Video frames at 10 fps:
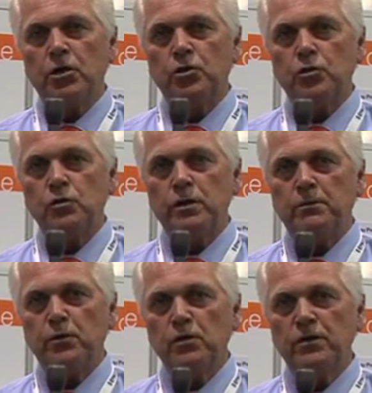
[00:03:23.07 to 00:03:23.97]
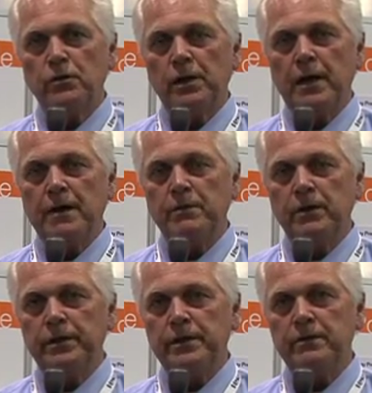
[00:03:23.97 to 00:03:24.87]
to improve the
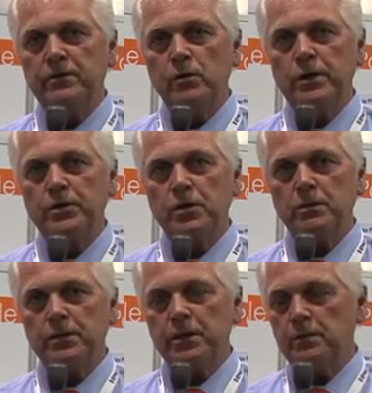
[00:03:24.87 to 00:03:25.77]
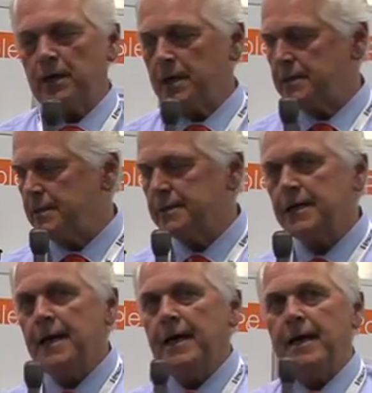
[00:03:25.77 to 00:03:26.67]
reliability of the wind turbine gearboxes.
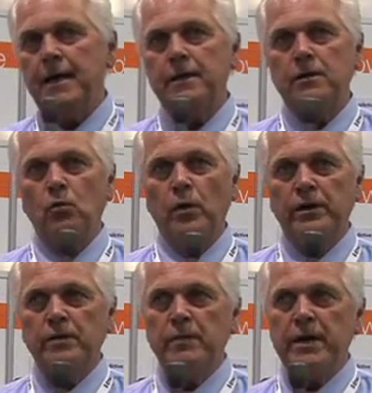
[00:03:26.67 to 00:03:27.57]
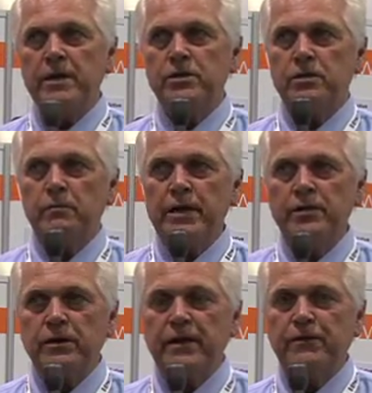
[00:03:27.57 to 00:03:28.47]
And one of the major
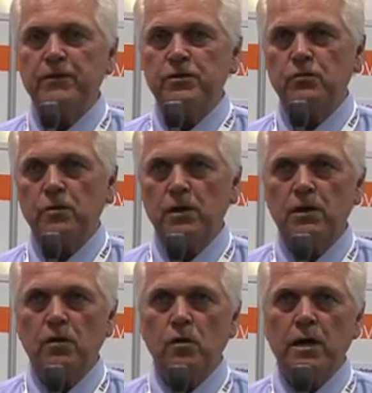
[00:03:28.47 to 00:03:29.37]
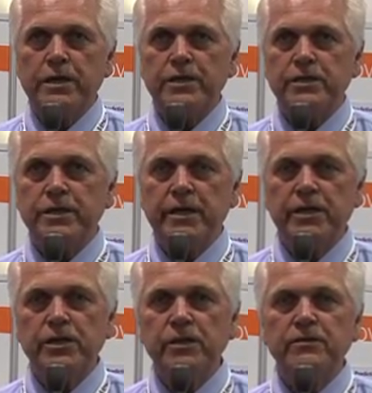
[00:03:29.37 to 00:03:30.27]
major efforts, uh, or I should say
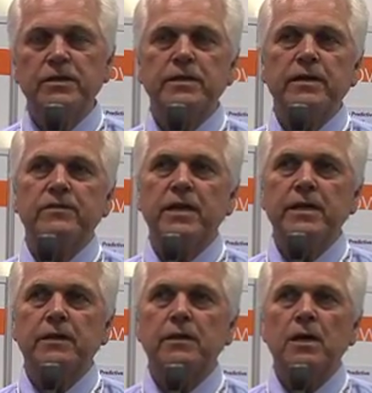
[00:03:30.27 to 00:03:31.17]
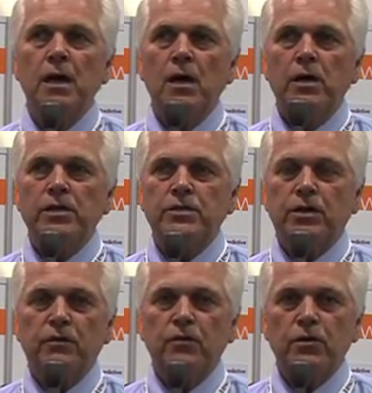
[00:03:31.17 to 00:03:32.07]
initiatives that they've taken, is to
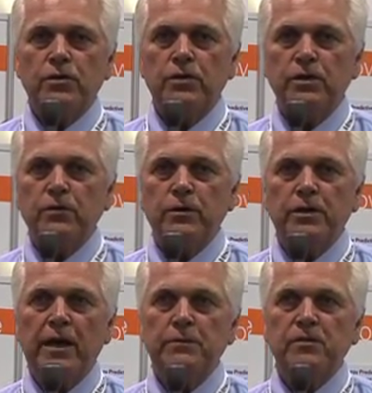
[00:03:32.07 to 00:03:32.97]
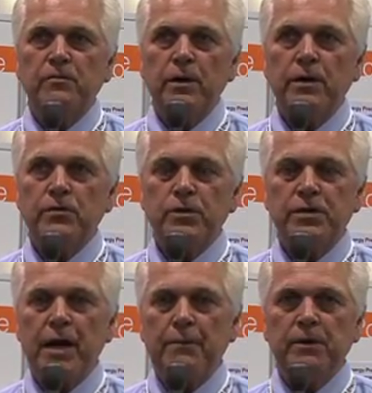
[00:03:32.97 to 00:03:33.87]
convert to different types of bearings, which
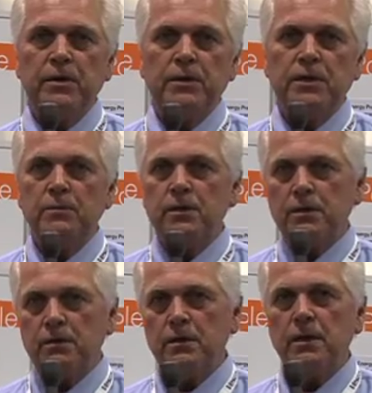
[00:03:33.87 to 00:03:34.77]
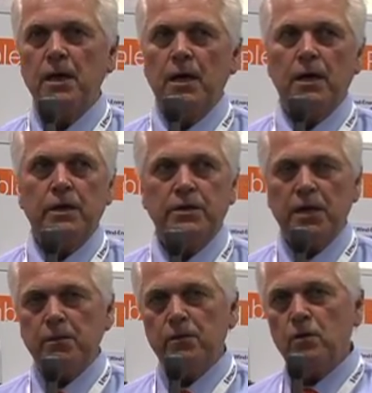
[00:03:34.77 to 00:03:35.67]
happen to be Timken uh,
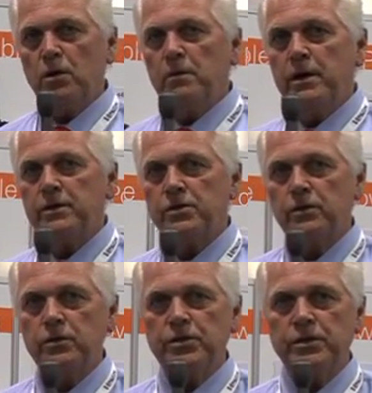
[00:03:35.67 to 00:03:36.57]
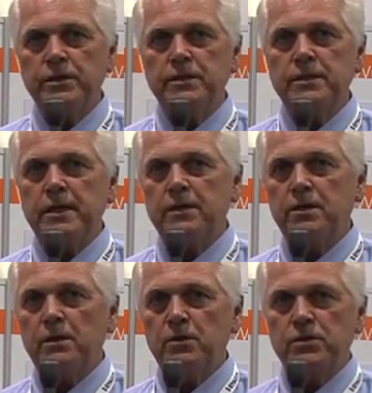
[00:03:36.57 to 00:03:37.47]
tapered roller bearing solutions and
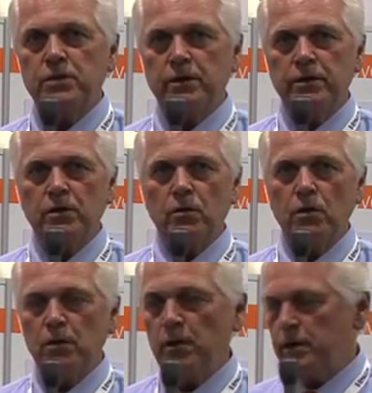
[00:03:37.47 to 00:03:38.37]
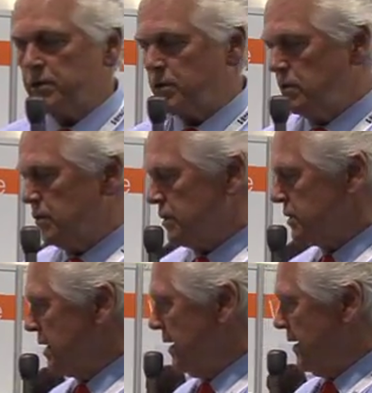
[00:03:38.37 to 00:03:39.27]
tapered cylindrical roller bearing
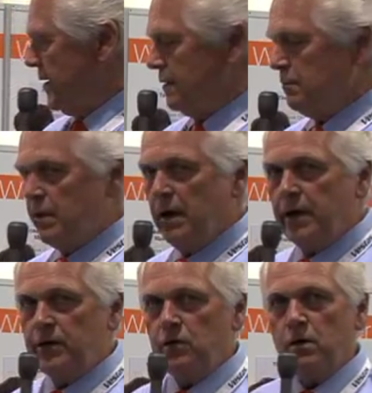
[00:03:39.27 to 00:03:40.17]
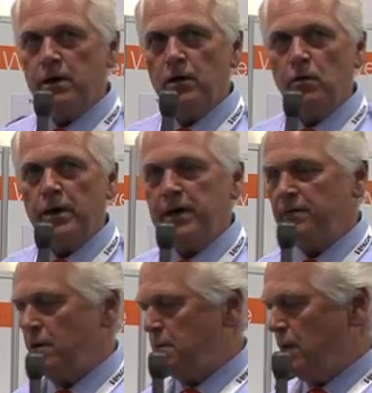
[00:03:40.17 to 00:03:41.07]
solutions. And behind you are an array
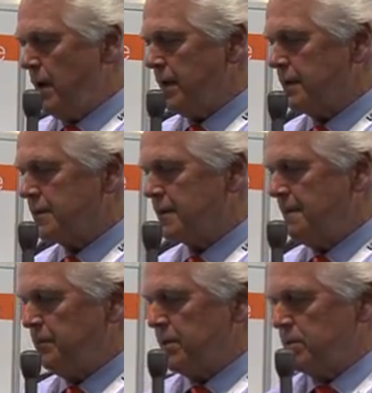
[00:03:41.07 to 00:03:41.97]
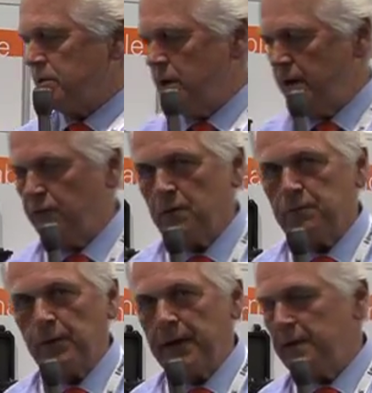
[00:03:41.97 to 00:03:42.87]
of our products, starting from
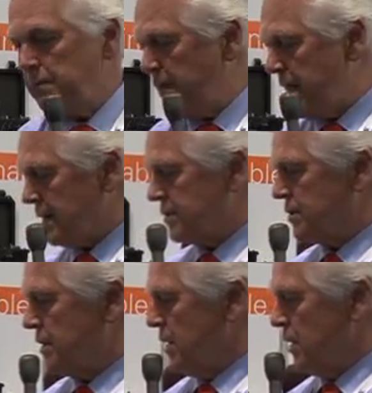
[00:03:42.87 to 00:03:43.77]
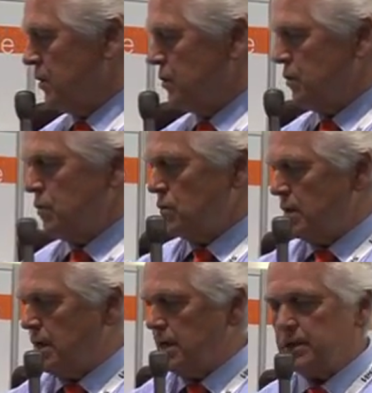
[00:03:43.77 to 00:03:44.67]
planet packs to
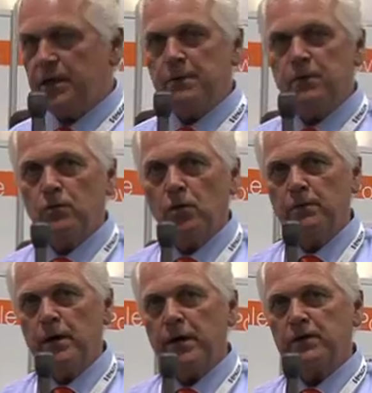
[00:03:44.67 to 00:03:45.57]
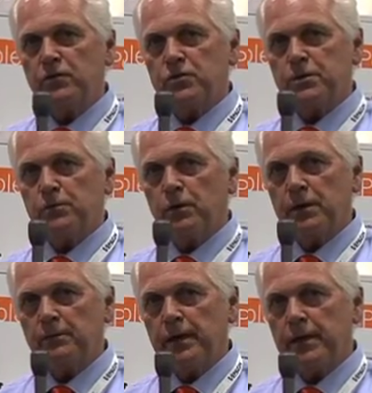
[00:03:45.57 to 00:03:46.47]
uh, tapered roller bearings for
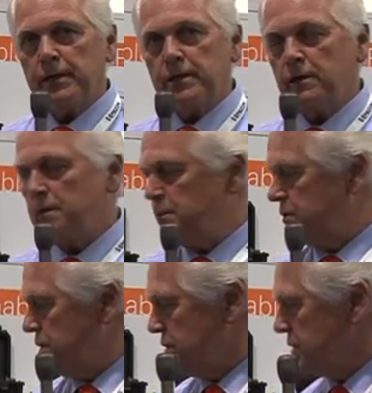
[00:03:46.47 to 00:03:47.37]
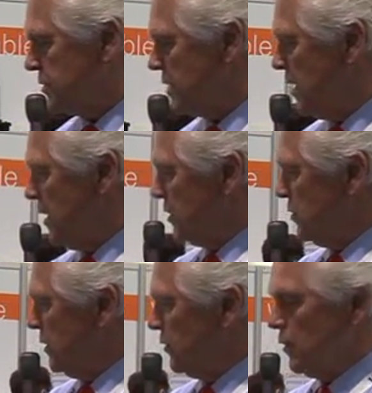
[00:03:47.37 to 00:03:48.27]
supporting planetary positions,
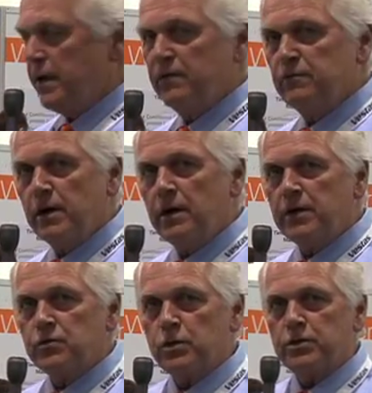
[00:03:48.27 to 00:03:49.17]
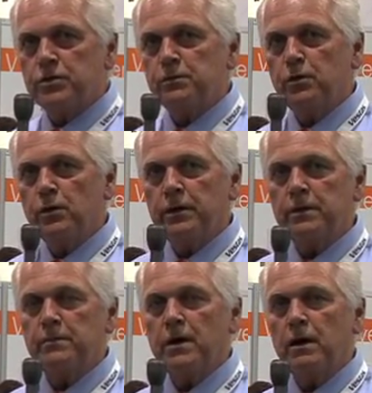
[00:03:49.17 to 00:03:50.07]
to an array of bearings which are supporting
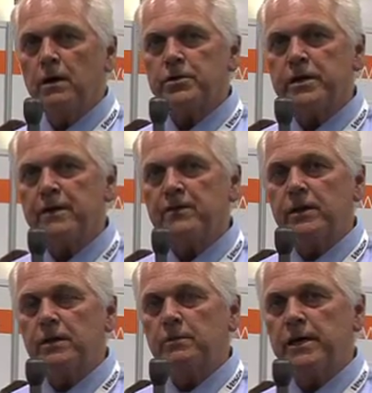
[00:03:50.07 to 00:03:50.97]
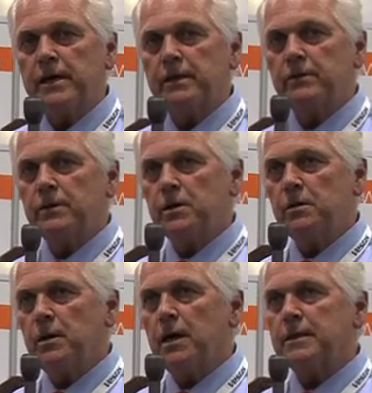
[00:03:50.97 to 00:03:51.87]
the parallel shafting in the back of the
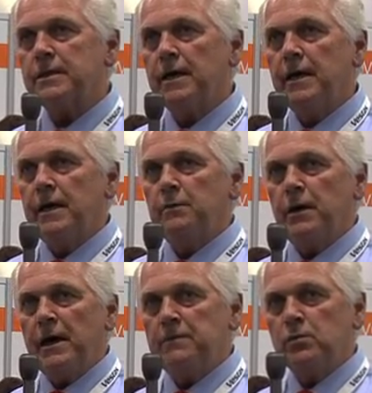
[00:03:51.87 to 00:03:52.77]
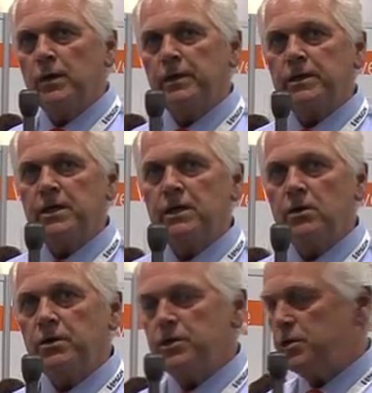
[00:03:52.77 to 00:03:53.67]
gearbox. And perhaps one of the
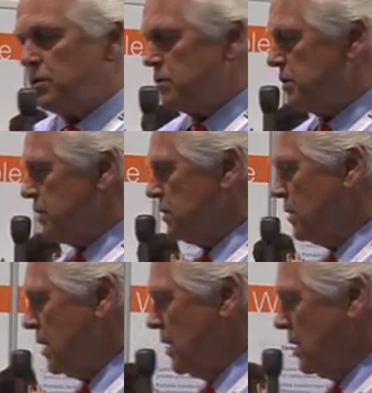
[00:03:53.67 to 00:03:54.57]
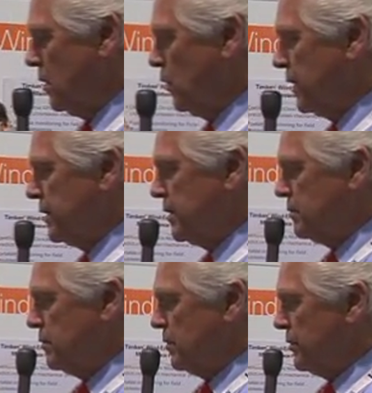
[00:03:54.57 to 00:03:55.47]
keynote issues here, or one of the,
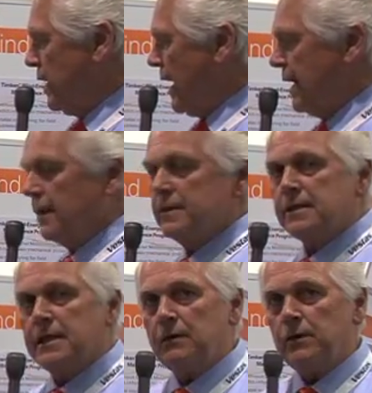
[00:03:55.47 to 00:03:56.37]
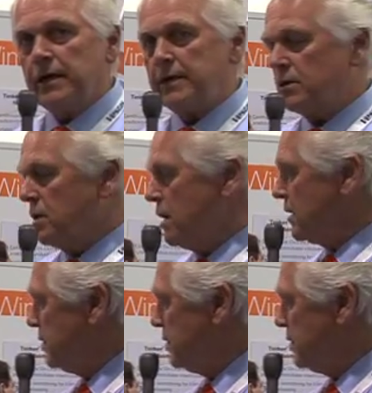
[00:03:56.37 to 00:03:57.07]
the highlights that I would like to talk